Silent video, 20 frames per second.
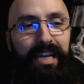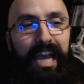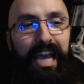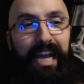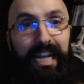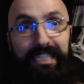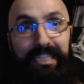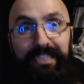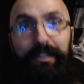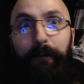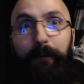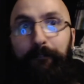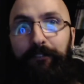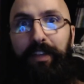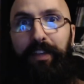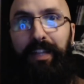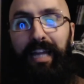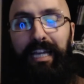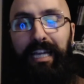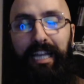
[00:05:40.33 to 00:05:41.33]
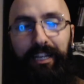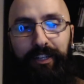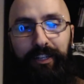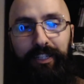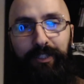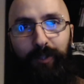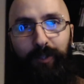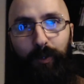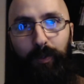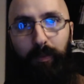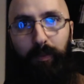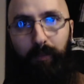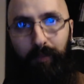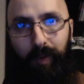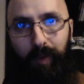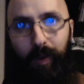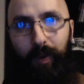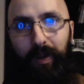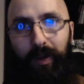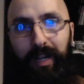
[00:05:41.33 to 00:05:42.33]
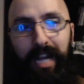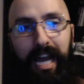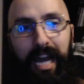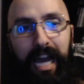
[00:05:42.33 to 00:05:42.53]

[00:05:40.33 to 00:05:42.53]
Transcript: And I still feel like I could have told more.